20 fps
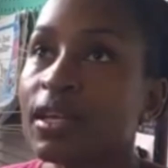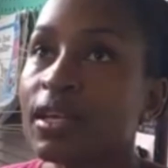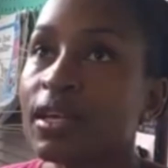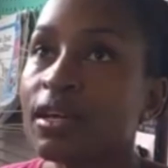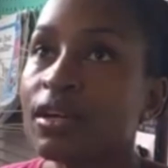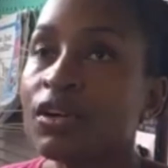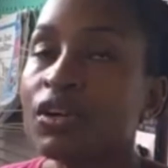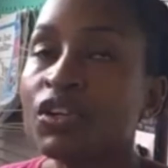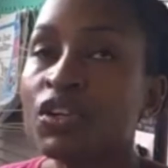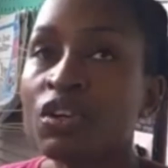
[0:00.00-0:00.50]

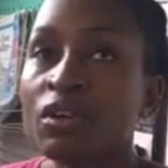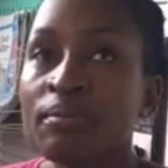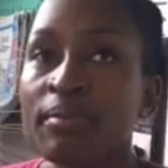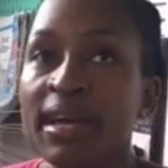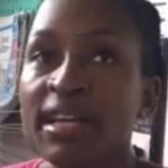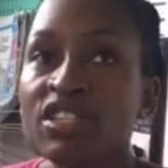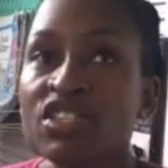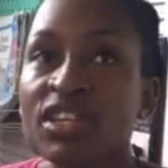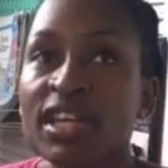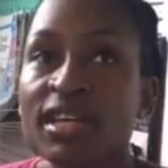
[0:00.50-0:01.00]
could you
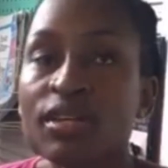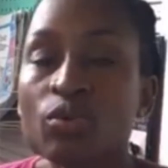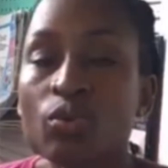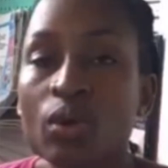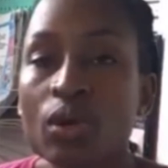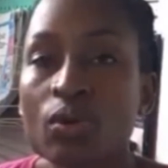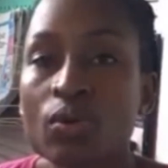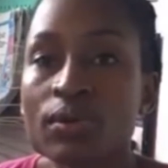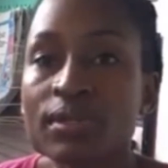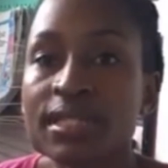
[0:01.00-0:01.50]
imagine I do a
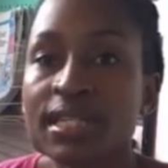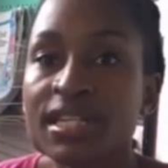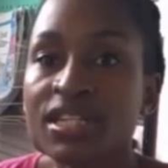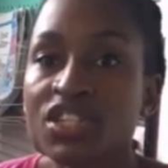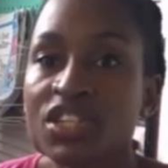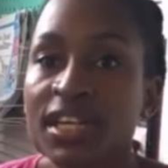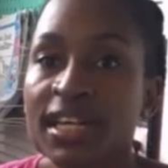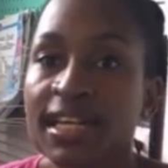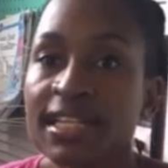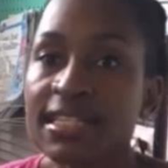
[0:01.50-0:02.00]

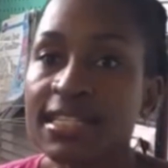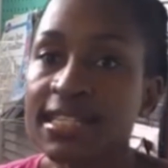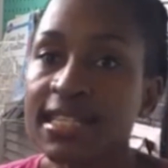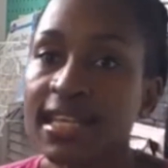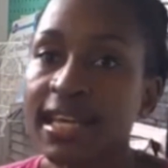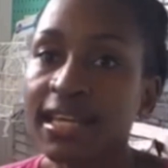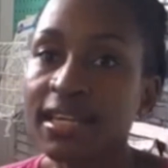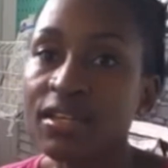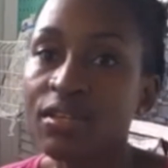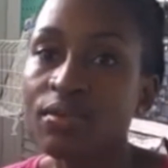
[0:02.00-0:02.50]
quotation and
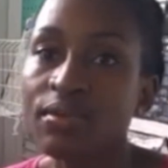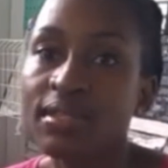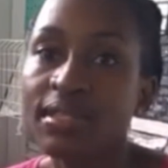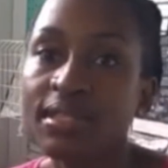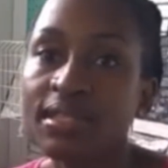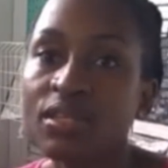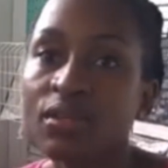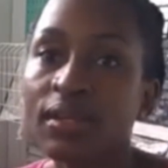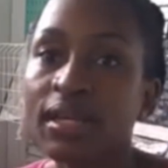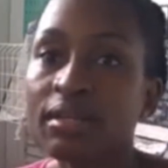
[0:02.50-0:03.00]
then
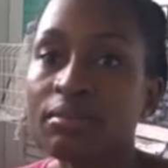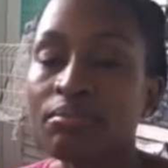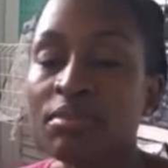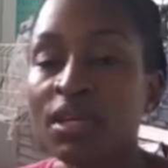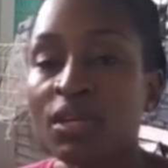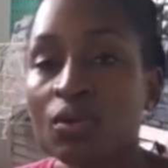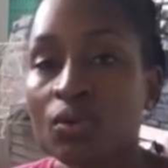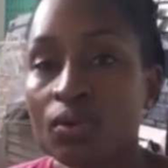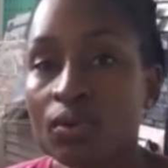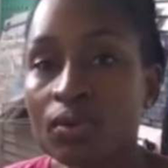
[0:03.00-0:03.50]
you let me
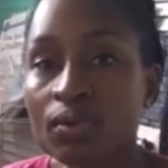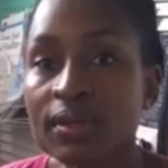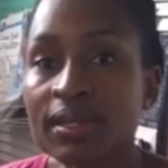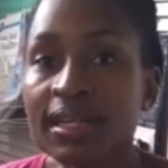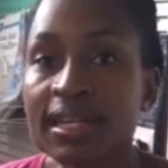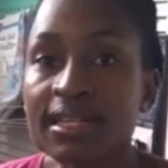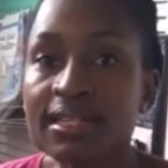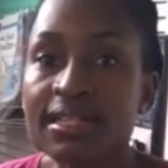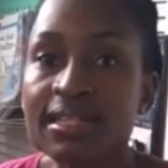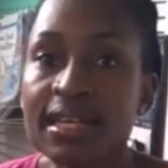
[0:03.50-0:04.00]
know the
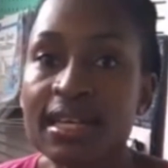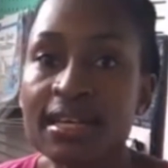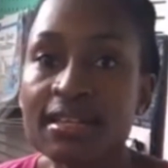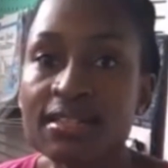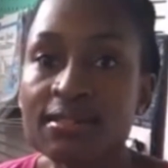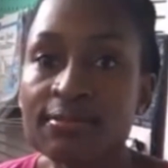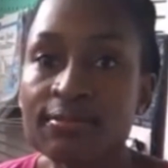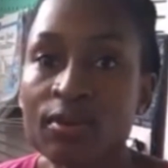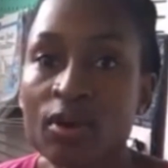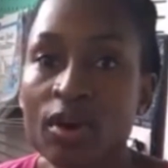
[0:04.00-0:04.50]
dates
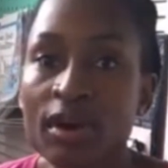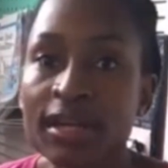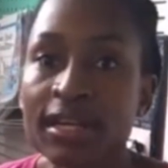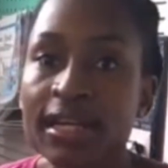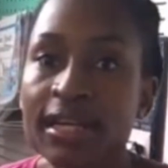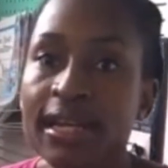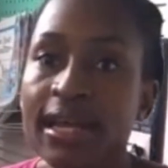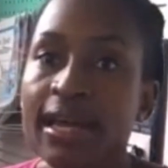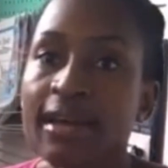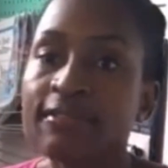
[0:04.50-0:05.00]
for, and then
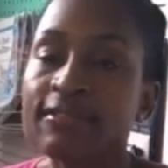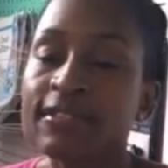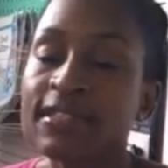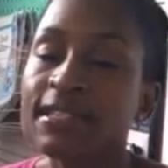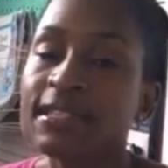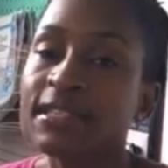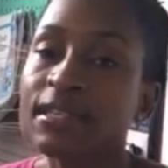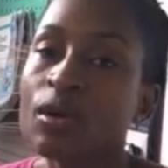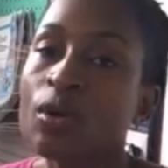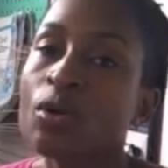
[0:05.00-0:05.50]
I have to
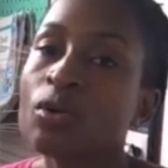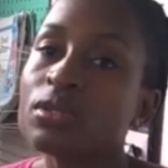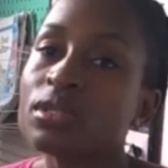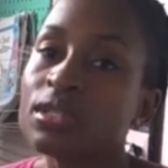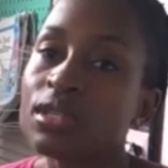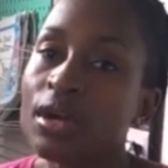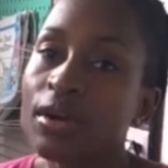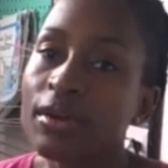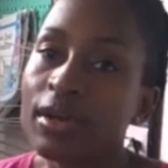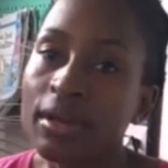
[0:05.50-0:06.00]
say, oh,
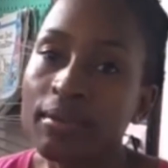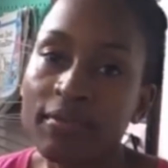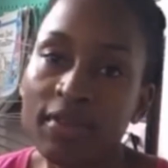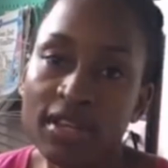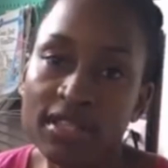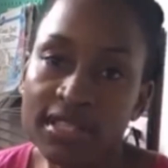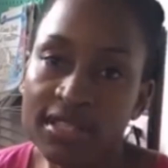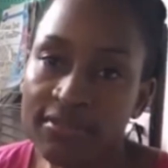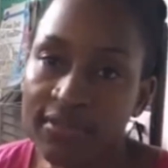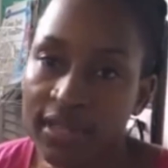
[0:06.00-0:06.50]
sorry, I'm not
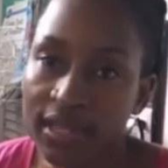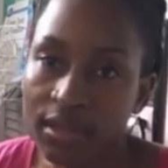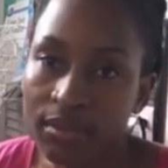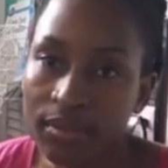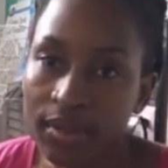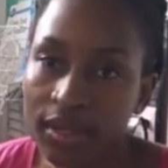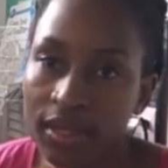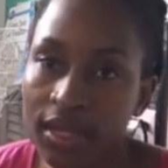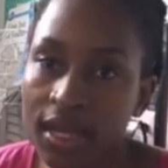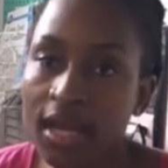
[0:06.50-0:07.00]

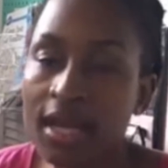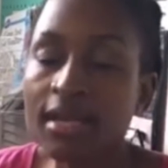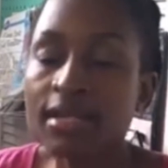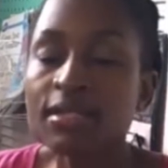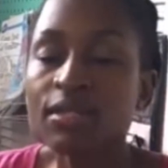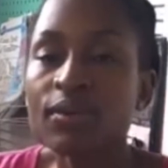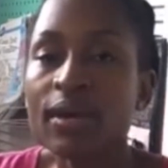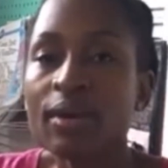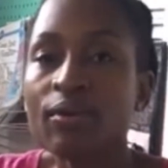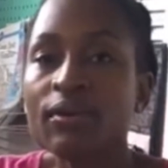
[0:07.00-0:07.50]
available. So
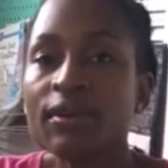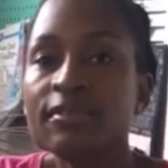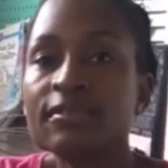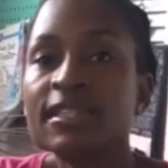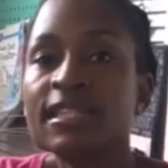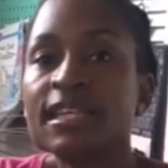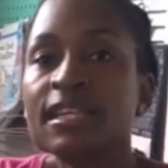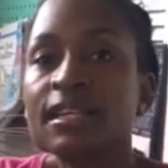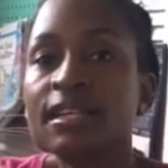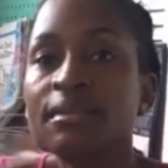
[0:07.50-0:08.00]
I would have
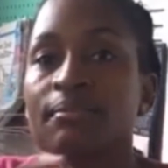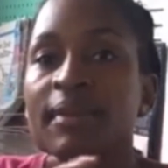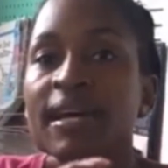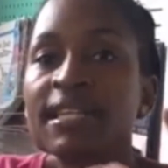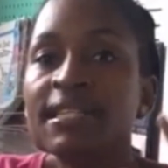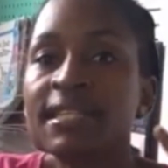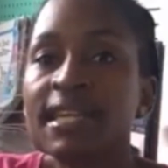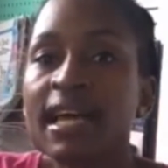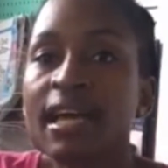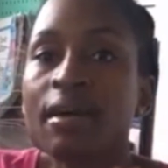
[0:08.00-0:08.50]
taken my
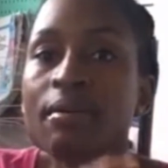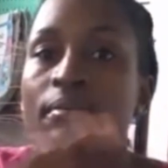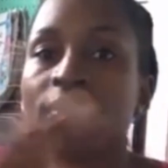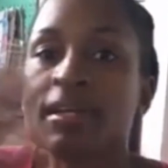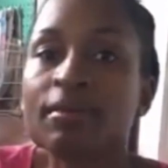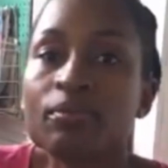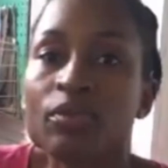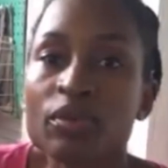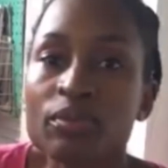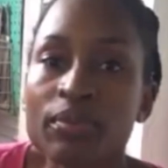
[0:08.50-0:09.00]
time and
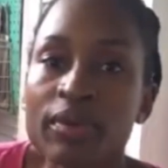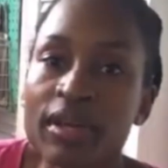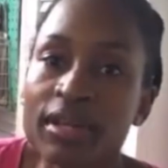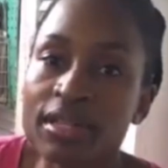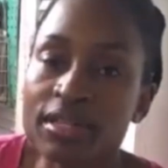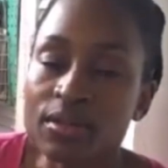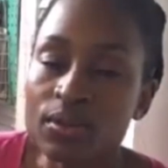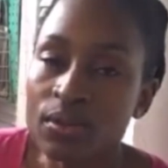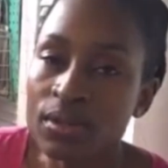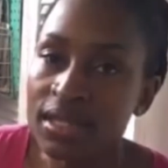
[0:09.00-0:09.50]
prepared this
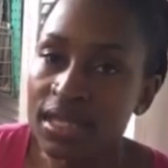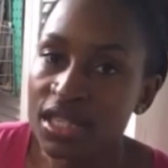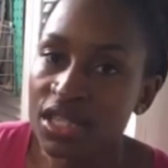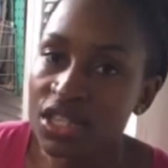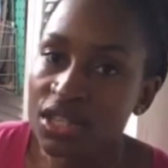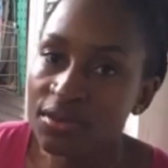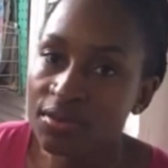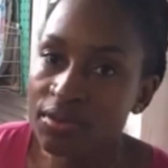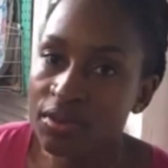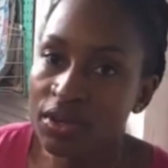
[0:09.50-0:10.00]

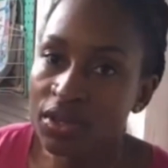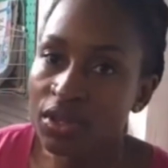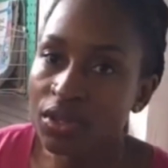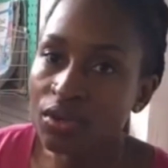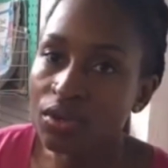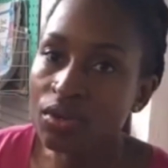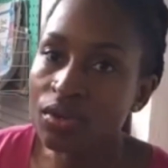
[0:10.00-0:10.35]
quotation for you,